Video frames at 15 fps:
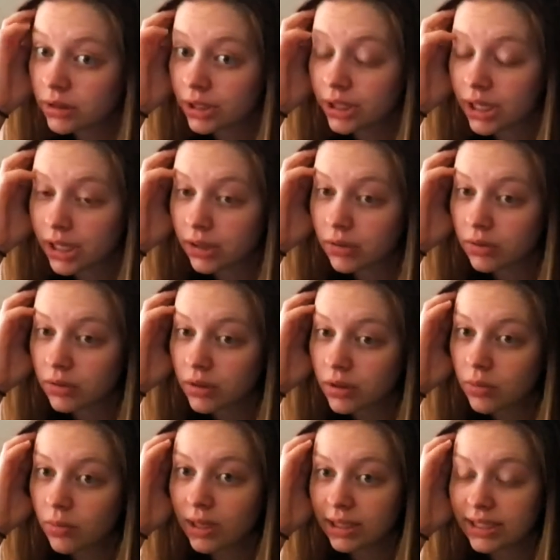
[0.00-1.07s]
you know,
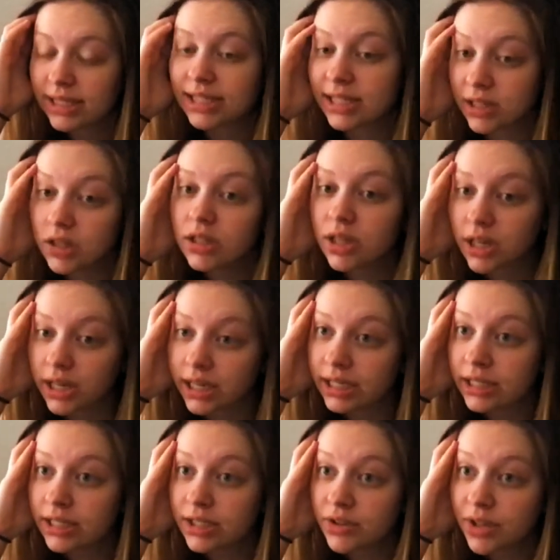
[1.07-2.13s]
while it's still
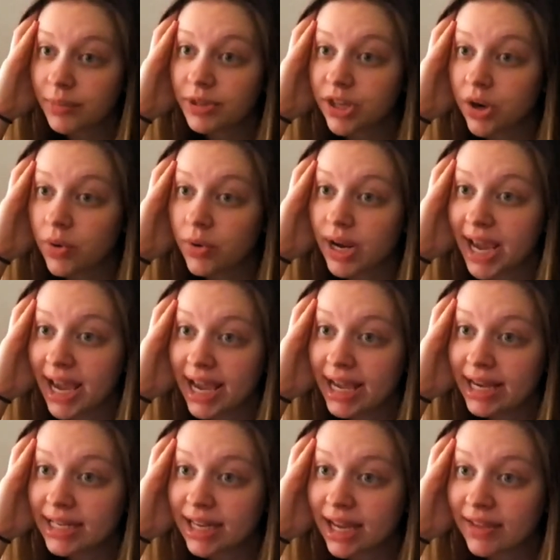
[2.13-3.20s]
good so that we don't
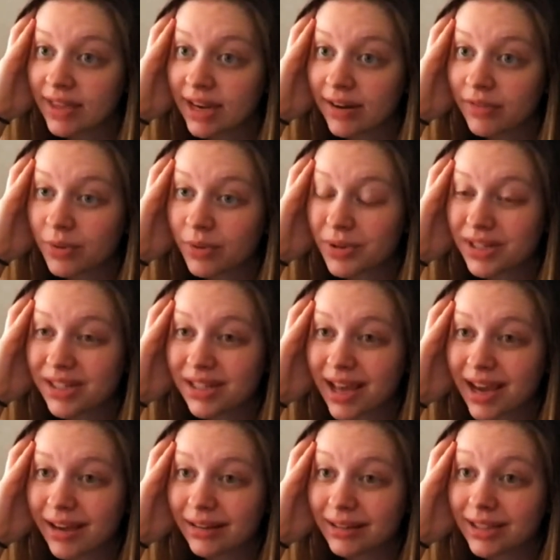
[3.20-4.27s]
end. And then everyone's
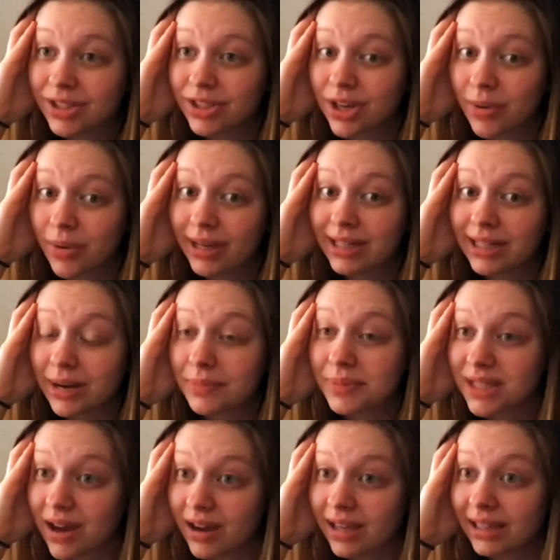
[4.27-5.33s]
like, this show ended up
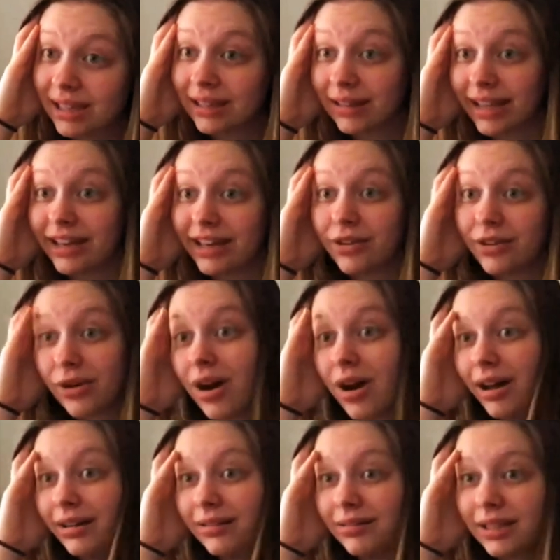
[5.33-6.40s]
sucking later
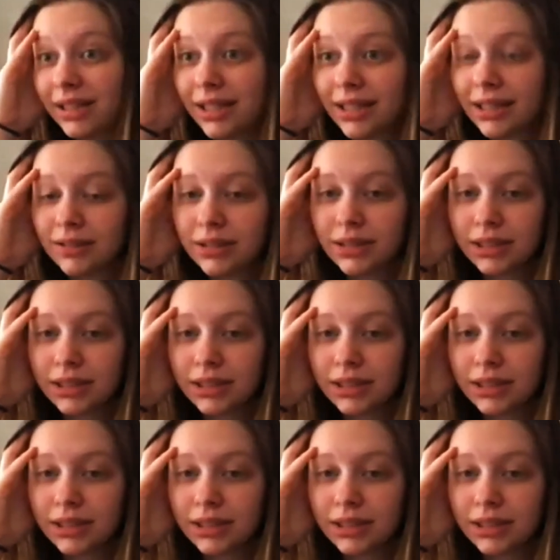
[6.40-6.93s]
on, you know,